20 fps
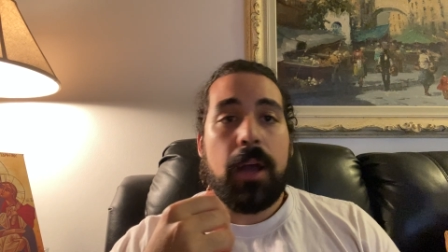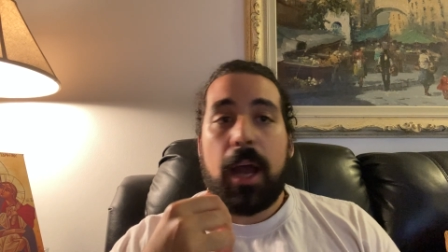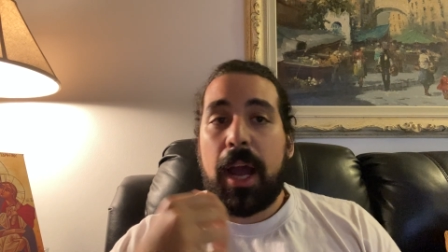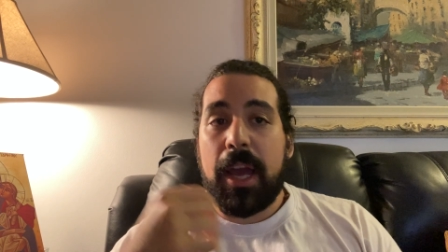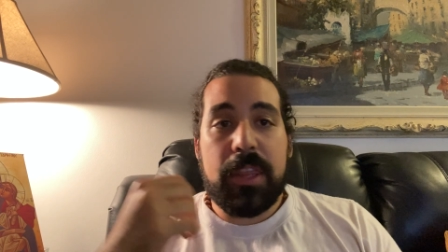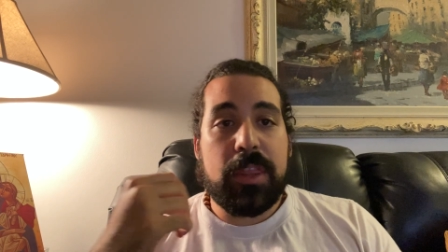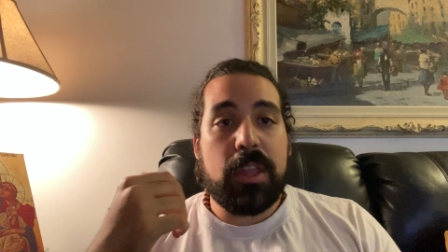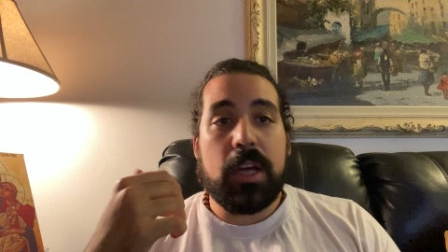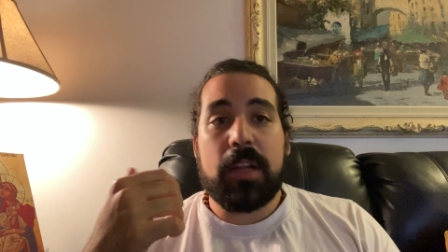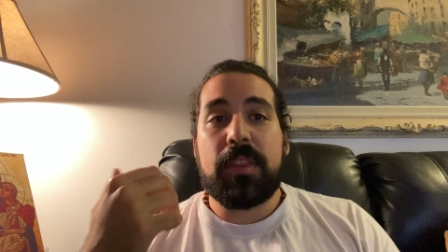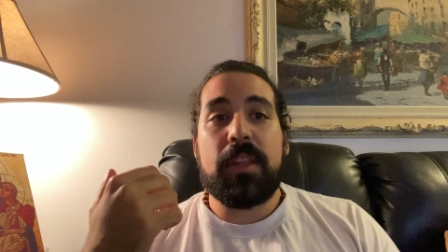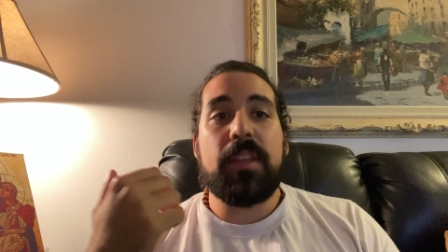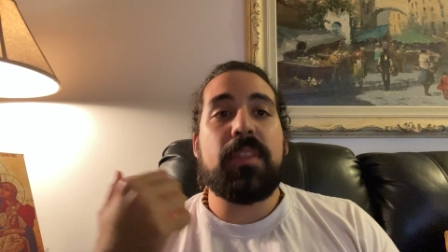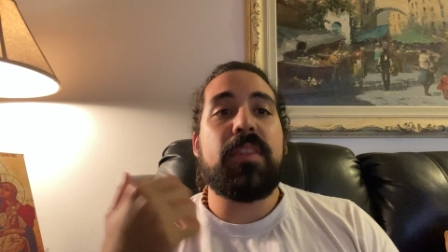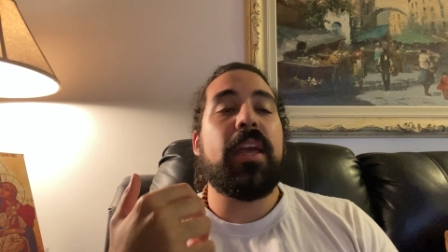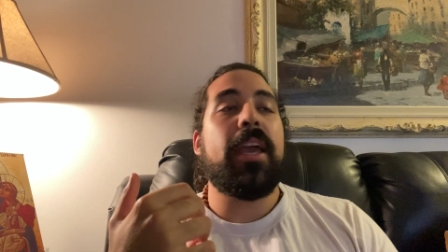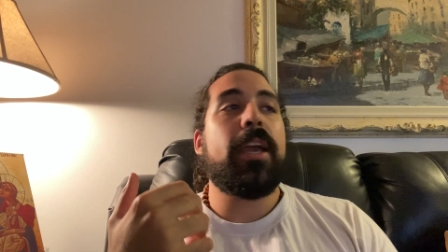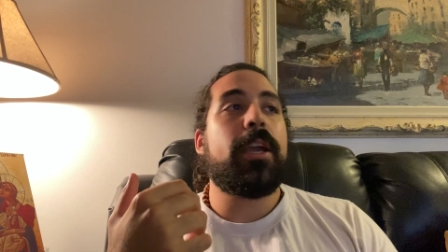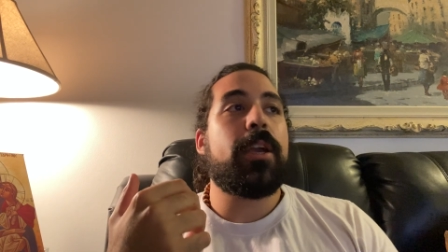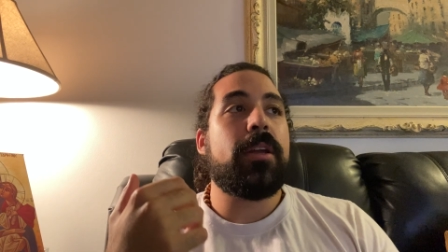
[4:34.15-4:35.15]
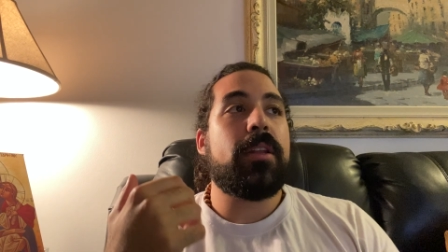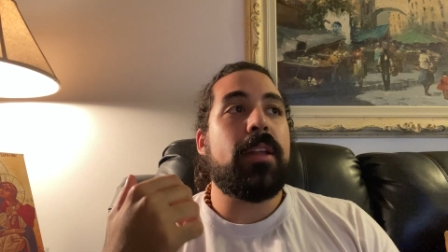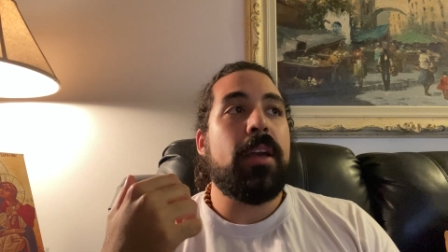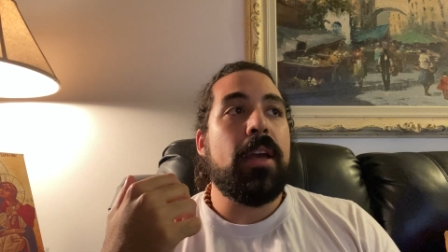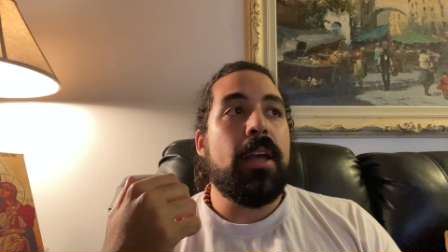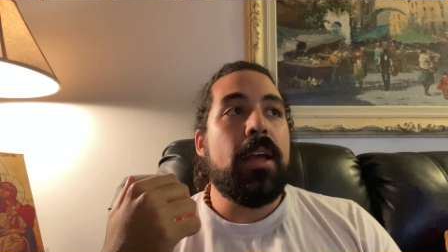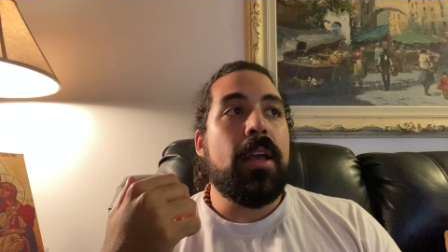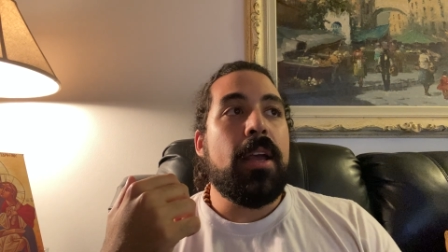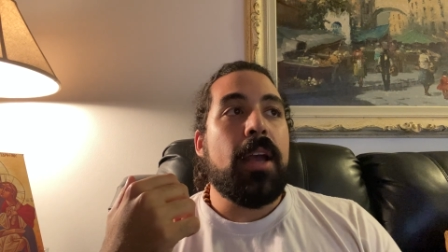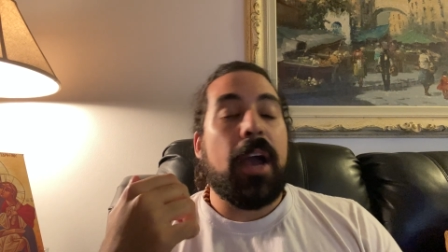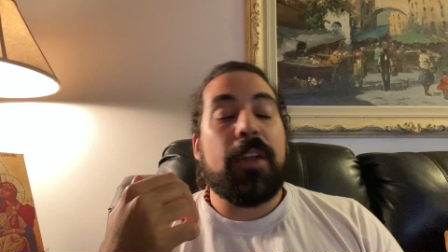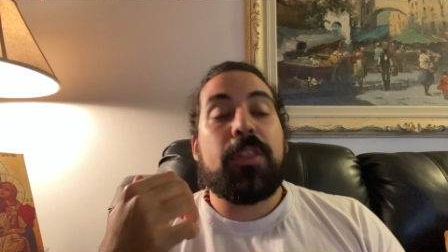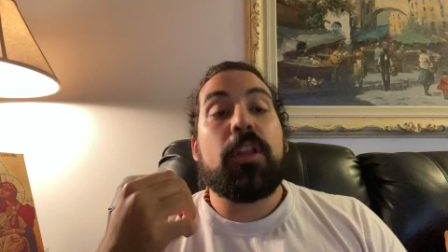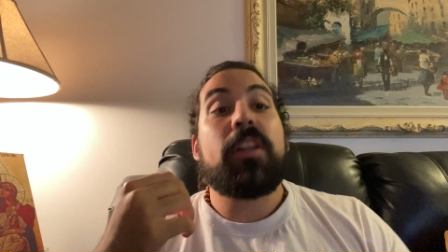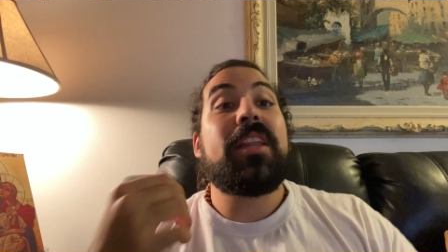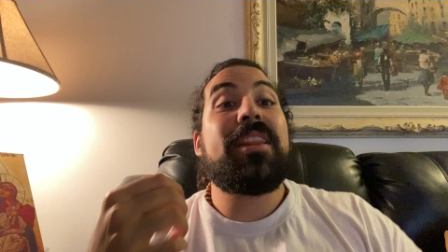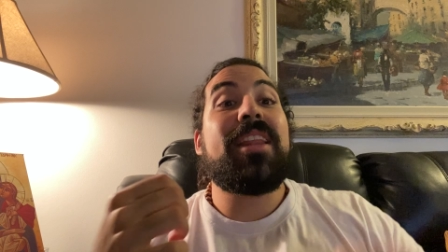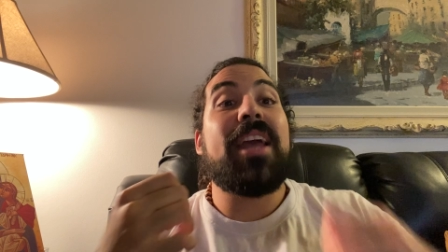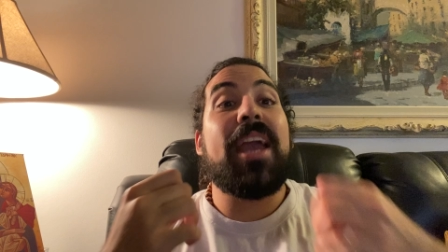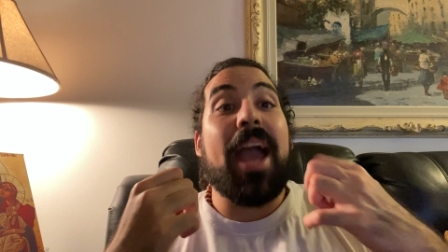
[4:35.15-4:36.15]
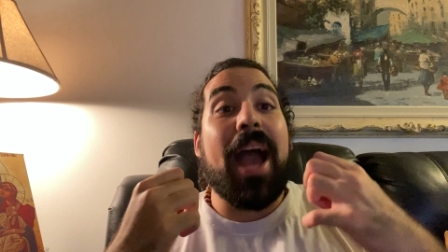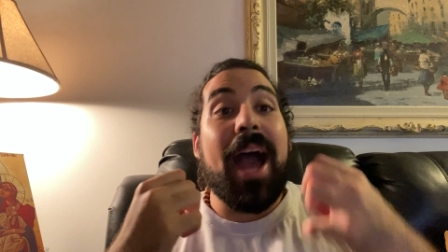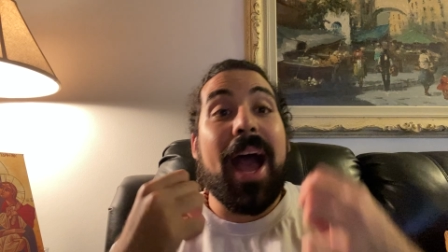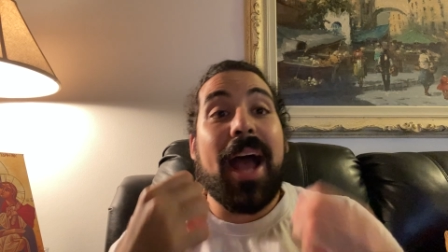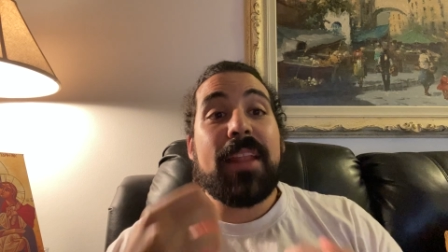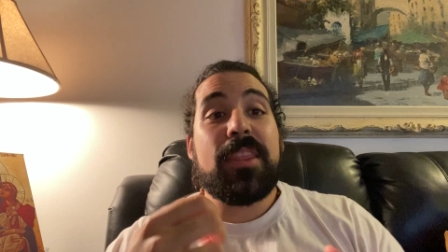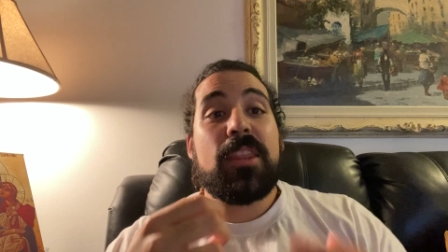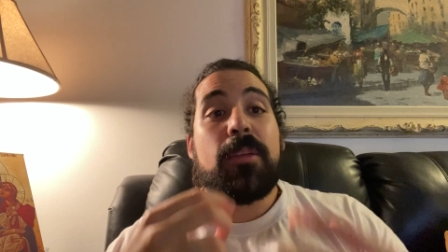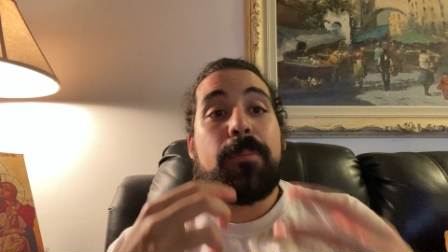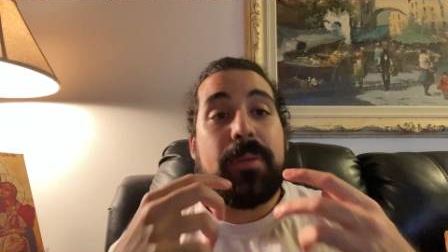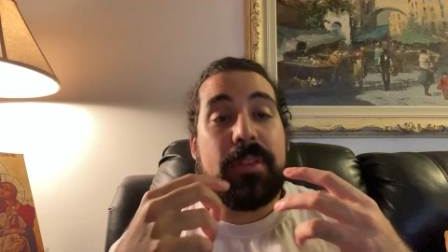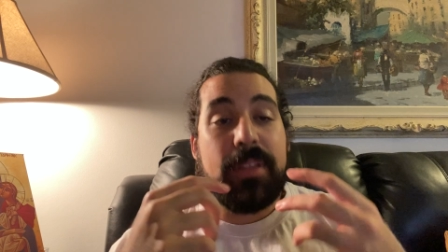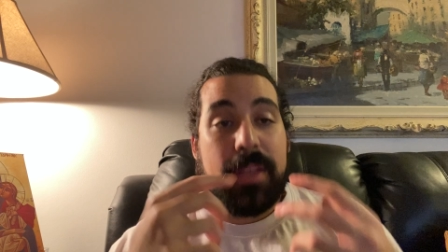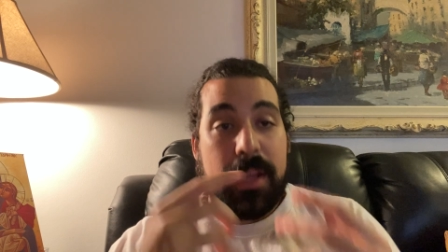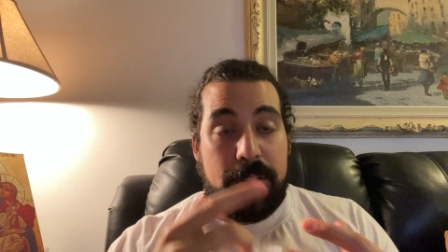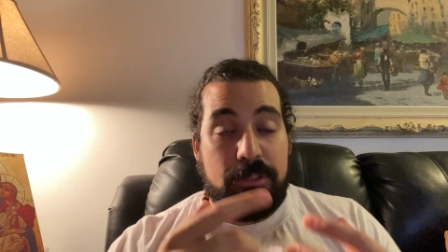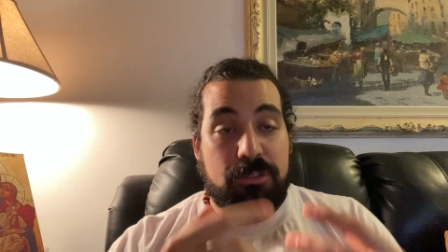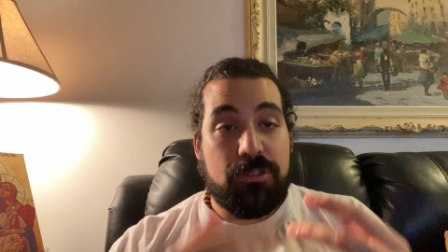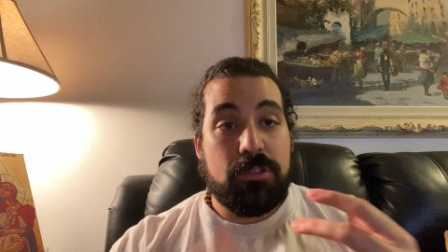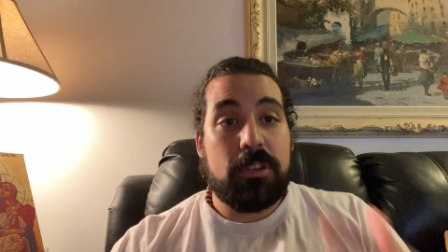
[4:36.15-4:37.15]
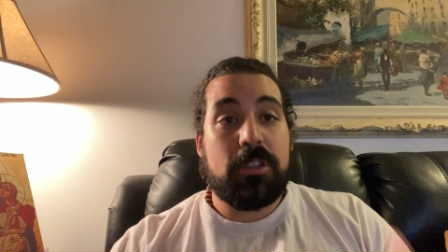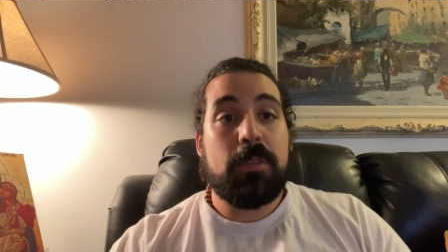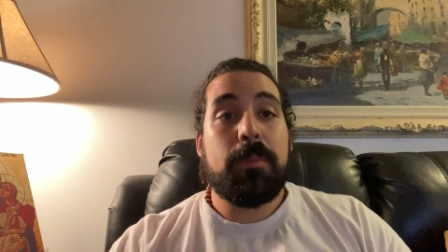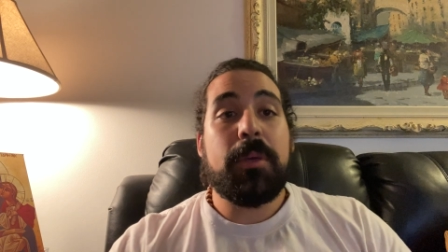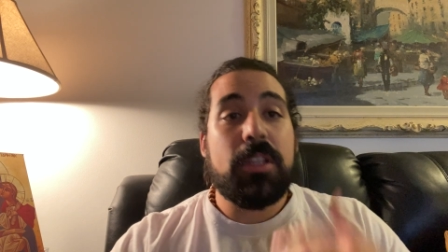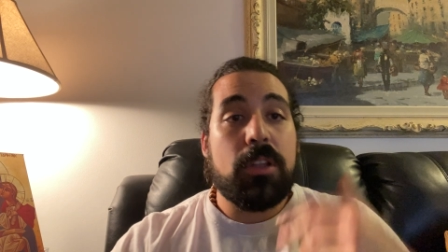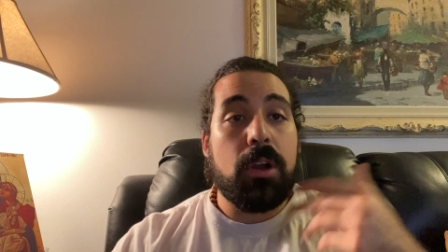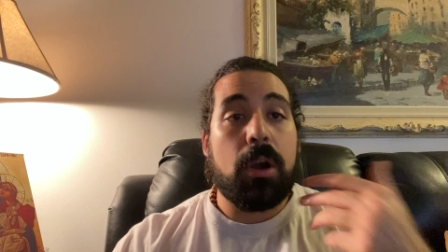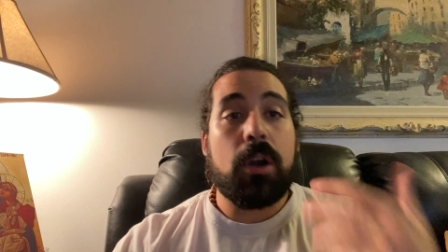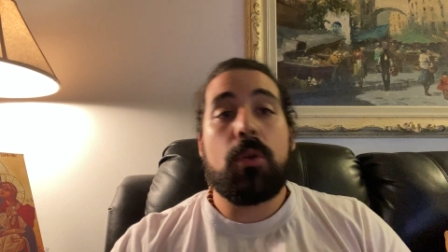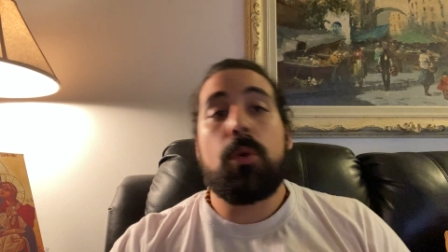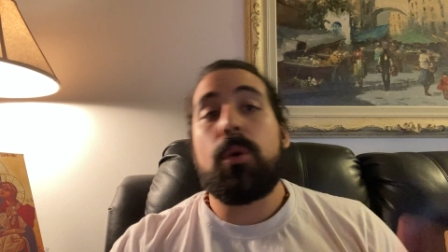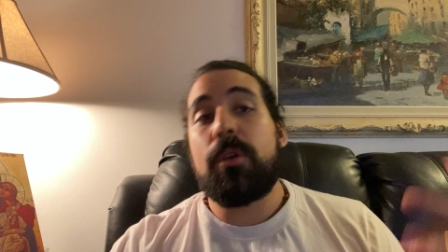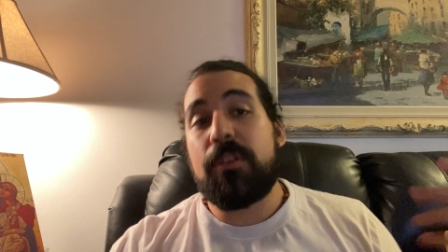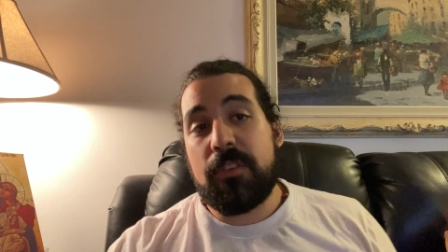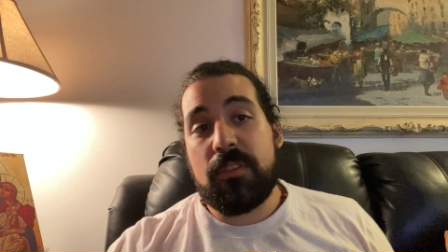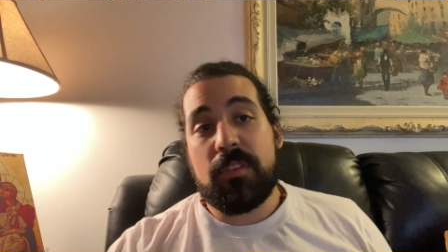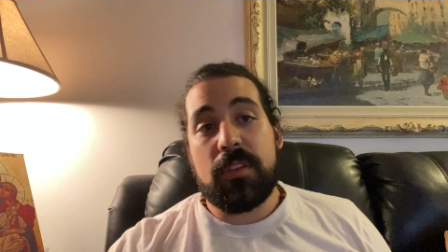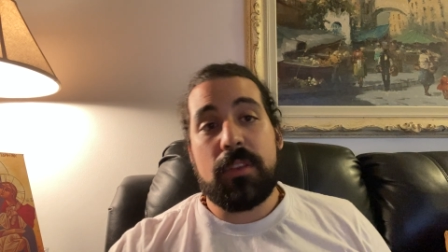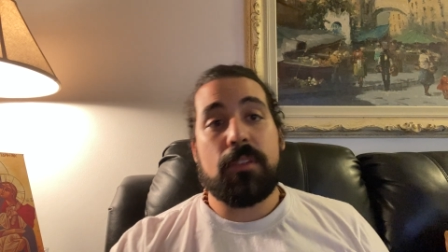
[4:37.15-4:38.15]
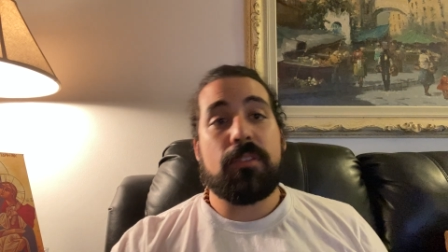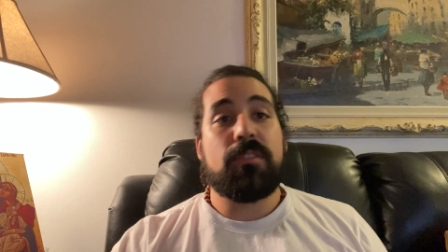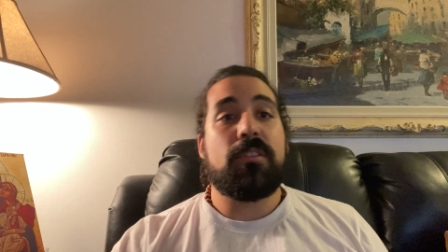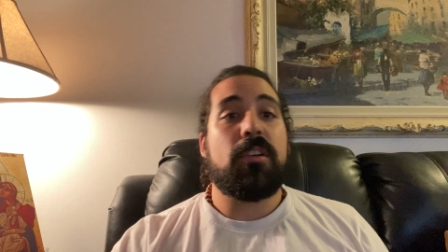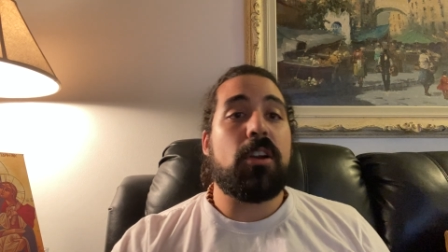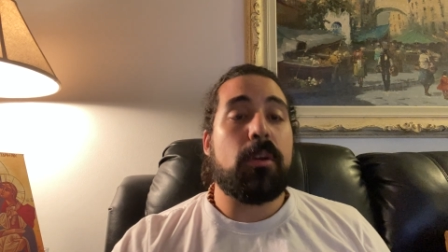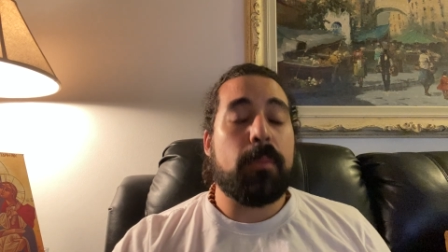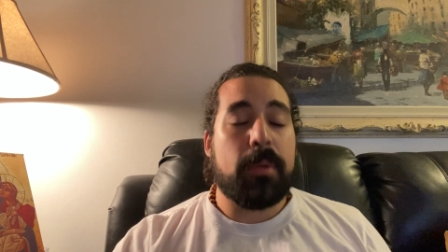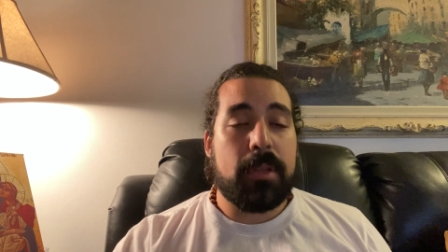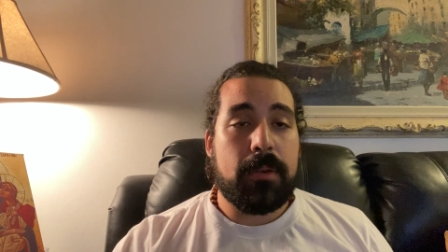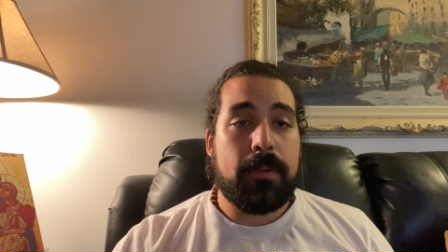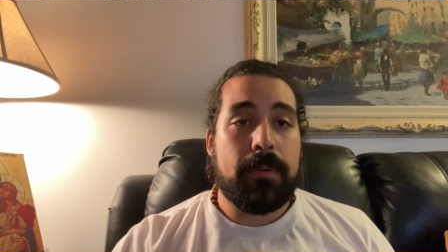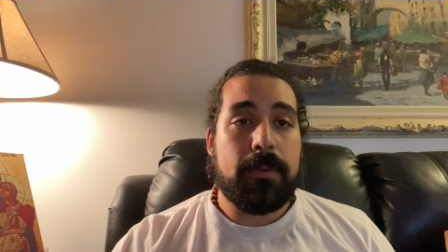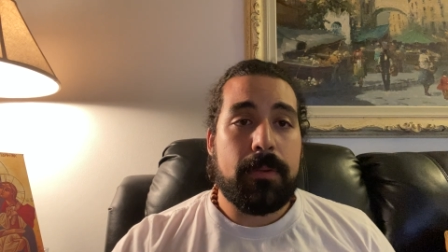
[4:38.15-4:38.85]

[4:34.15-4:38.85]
I thought that they could, I thought that they had the potential to be dark horses in this tournament.